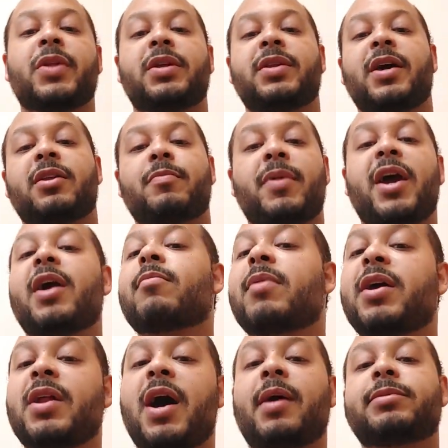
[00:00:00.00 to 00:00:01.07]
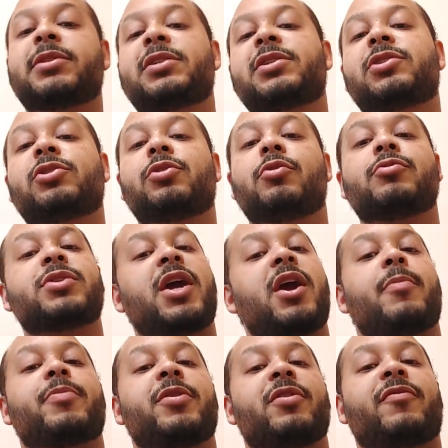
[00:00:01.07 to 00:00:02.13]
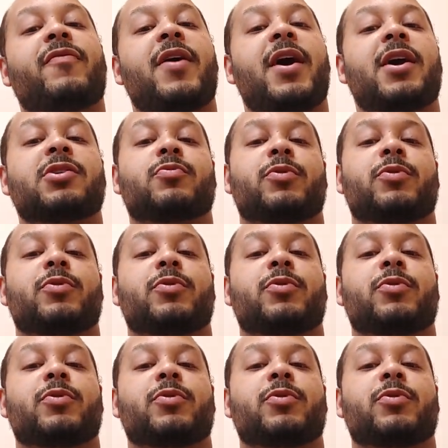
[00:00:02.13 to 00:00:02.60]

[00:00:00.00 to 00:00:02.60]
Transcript: Now, the man-made option is to use air purifiers,